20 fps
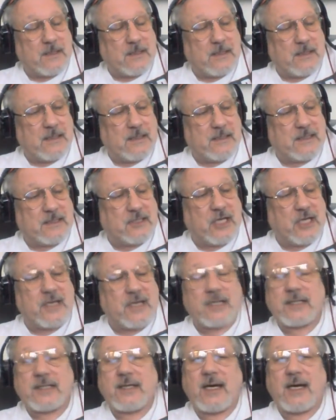his
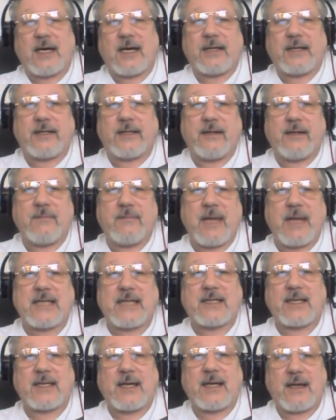genocide, the
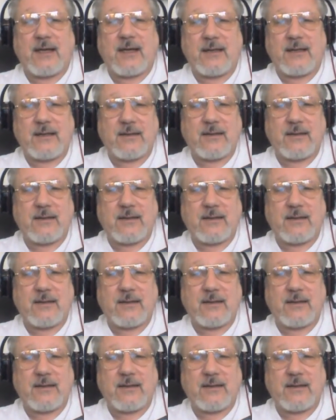massacre.